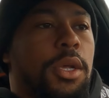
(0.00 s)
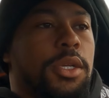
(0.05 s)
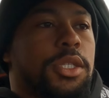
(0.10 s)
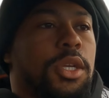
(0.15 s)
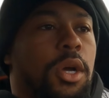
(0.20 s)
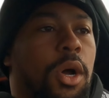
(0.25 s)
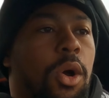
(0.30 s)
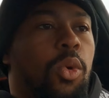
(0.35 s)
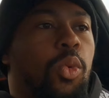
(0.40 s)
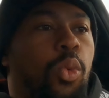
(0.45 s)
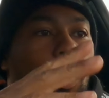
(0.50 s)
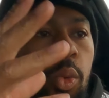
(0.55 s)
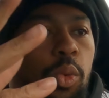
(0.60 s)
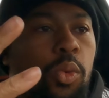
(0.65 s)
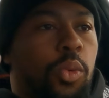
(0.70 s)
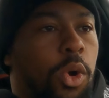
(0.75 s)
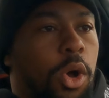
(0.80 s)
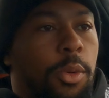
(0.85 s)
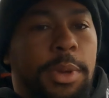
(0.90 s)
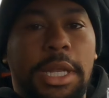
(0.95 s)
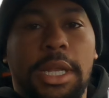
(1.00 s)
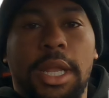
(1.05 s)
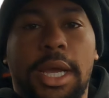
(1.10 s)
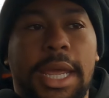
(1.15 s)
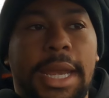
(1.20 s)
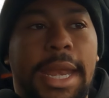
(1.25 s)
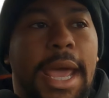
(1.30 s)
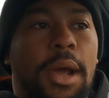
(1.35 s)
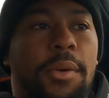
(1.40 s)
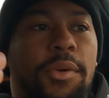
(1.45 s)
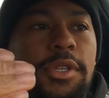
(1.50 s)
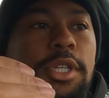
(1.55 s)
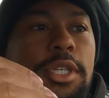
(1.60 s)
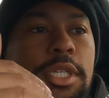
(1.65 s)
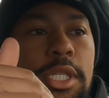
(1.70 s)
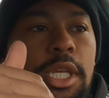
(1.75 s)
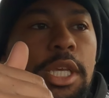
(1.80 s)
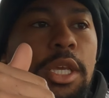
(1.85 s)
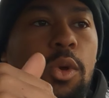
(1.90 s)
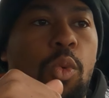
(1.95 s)
So we'll be looking at to
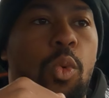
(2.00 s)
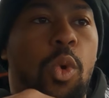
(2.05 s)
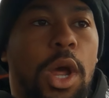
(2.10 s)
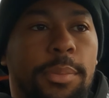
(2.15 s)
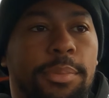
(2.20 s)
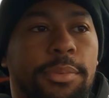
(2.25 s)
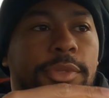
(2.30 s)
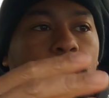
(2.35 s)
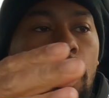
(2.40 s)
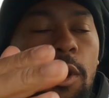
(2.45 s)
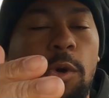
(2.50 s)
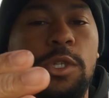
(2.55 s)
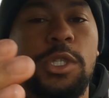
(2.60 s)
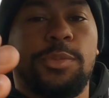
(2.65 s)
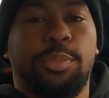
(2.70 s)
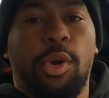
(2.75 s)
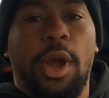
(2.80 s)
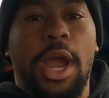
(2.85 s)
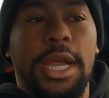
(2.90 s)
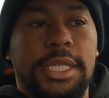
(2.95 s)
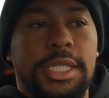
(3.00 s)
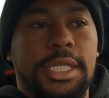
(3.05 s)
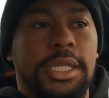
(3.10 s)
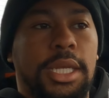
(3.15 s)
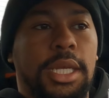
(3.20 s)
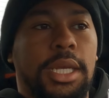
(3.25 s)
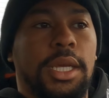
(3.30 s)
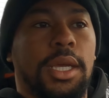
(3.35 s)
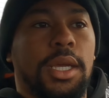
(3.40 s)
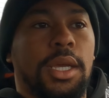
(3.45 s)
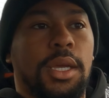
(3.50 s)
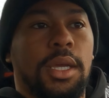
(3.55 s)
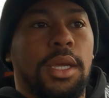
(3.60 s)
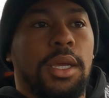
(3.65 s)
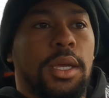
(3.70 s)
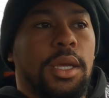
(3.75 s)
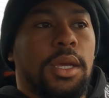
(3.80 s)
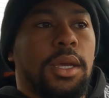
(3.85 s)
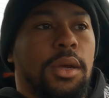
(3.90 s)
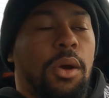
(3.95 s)
see what those pricing
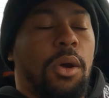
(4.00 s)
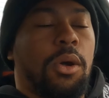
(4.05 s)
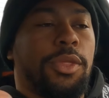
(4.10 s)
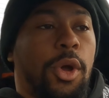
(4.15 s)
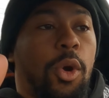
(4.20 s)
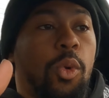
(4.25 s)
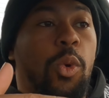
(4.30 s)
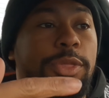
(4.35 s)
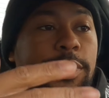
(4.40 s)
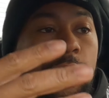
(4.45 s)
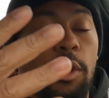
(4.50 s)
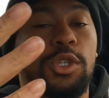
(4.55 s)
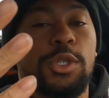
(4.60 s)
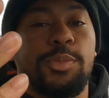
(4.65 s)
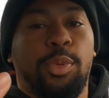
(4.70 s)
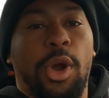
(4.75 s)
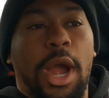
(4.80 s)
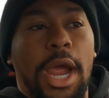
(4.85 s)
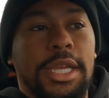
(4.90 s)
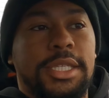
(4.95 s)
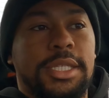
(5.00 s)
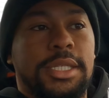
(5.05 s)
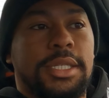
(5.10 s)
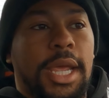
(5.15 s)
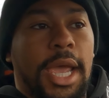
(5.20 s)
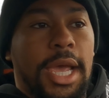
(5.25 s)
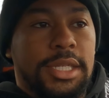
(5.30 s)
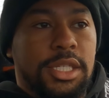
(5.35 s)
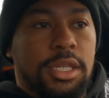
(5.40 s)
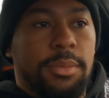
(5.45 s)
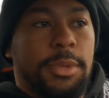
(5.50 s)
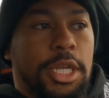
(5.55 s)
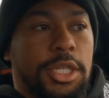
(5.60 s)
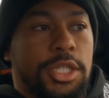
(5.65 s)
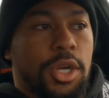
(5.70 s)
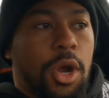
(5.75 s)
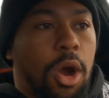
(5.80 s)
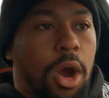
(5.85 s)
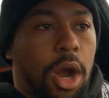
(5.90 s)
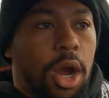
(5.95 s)
or what those price
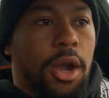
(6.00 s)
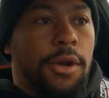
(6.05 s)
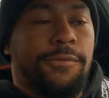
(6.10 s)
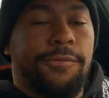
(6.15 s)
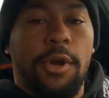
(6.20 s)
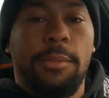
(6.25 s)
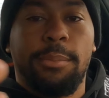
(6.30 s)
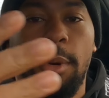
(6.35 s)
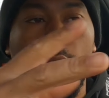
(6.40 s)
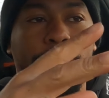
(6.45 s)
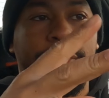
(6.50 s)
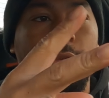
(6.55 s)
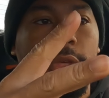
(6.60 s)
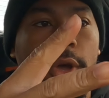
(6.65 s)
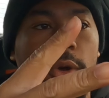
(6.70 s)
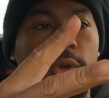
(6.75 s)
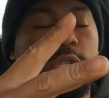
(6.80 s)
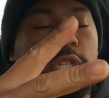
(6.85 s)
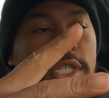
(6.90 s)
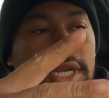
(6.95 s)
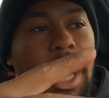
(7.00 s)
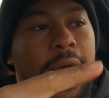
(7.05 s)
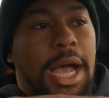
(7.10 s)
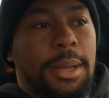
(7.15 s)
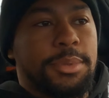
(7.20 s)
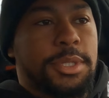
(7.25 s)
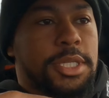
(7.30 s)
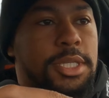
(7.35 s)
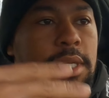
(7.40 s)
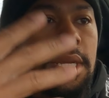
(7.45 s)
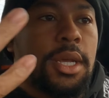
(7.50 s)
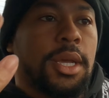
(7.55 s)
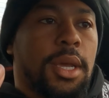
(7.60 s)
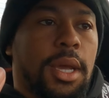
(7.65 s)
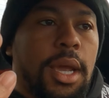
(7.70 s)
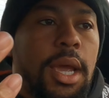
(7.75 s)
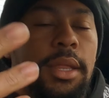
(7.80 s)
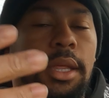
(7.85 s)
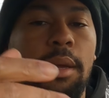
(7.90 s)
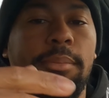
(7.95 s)
estimates are from both of those shops,
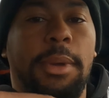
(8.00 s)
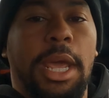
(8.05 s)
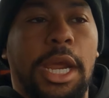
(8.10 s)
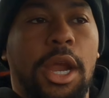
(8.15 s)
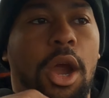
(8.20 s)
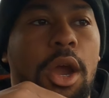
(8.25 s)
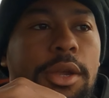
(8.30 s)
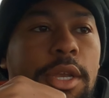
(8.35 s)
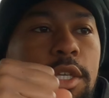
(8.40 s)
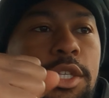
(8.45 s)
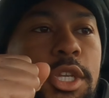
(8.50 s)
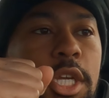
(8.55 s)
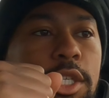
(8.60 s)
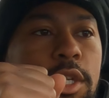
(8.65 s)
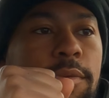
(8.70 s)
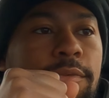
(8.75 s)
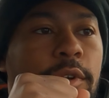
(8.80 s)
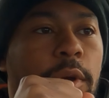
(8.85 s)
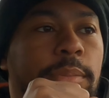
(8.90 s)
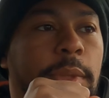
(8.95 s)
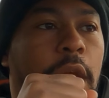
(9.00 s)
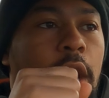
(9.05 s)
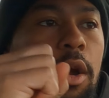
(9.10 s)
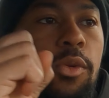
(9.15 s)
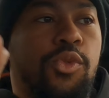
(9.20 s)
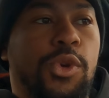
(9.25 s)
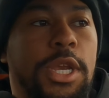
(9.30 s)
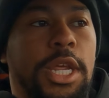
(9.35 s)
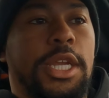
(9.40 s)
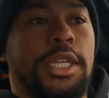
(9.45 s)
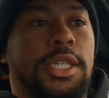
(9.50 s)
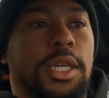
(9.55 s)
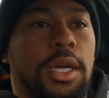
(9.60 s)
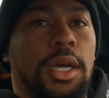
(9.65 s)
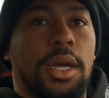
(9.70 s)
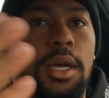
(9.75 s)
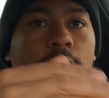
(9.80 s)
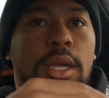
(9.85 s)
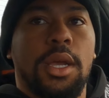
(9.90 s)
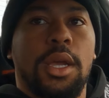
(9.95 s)
and then make our decision from there if we need
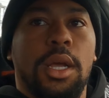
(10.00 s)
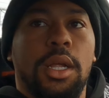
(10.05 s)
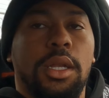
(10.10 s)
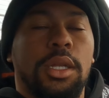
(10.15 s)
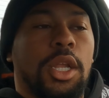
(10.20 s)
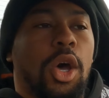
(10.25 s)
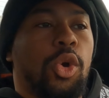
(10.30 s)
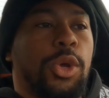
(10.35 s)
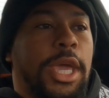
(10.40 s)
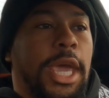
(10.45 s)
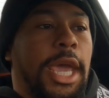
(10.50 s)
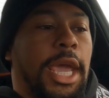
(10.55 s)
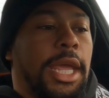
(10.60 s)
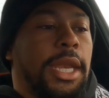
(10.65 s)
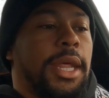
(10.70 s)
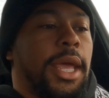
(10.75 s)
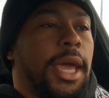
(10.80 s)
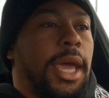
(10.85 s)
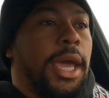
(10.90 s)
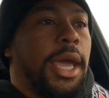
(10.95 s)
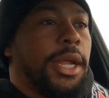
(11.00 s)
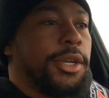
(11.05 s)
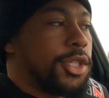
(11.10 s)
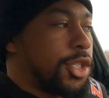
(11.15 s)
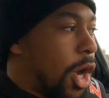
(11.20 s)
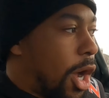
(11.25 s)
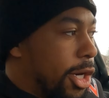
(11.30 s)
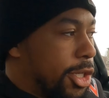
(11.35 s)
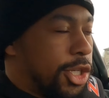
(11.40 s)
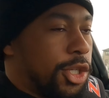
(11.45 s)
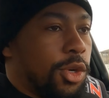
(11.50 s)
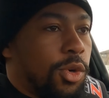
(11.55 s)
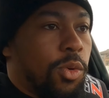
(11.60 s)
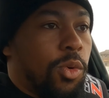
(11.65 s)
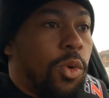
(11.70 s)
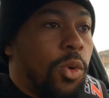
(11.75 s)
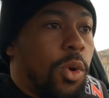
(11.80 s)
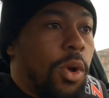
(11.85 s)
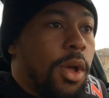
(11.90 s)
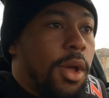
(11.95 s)
to locate and talk to
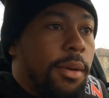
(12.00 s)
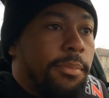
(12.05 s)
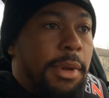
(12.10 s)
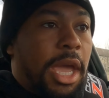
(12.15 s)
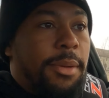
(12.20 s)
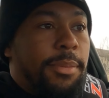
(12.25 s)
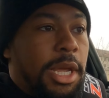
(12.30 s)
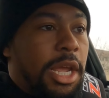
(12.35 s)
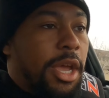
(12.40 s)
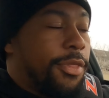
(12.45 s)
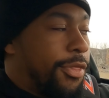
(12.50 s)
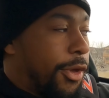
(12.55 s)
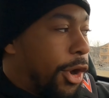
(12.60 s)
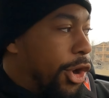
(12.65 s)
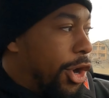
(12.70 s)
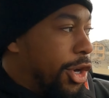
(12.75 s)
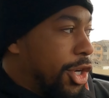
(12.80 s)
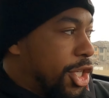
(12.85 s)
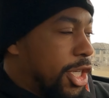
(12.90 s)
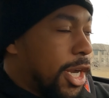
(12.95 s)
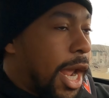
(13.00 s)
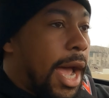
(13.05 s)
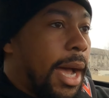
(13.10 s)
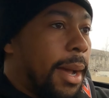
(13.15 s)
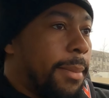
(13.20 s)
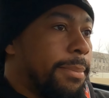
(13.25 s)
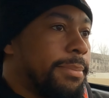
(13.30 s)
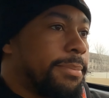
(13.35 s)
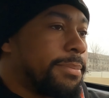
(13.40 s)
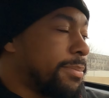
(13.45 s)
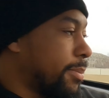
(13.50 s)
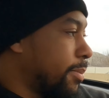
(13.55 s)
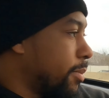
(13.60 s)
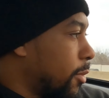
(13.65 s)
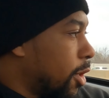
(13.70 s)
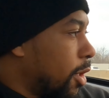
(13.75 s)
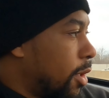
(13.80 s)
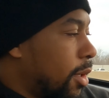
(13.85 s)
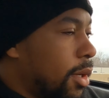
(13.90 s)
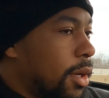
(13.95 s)
maybe a third shop
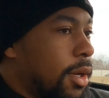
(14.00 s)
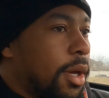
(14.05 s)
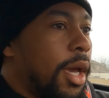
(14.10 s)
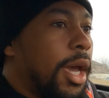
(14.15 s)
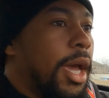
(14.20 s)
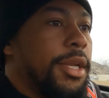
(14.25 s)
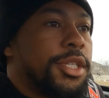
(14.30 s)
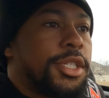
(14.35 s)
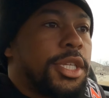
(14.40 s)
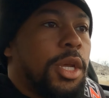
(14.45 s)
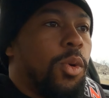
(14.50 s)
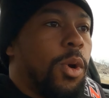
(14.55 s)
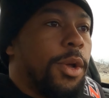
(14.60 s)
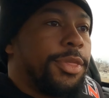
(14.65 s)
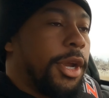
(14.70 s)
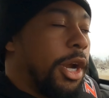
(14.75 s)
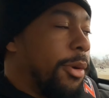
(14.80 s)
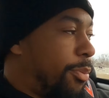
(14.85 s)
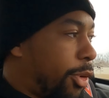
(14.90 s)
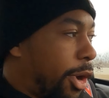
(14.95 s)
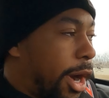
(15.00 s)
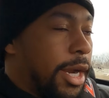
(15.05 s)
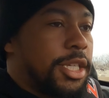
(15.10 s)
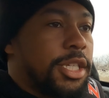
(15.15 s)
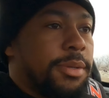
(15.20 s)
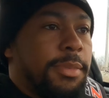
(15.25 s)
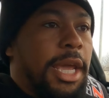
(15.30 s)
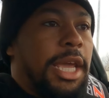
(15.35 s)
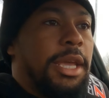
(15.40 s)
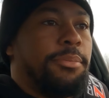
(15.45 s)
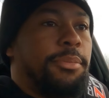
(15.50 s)
and see what their price may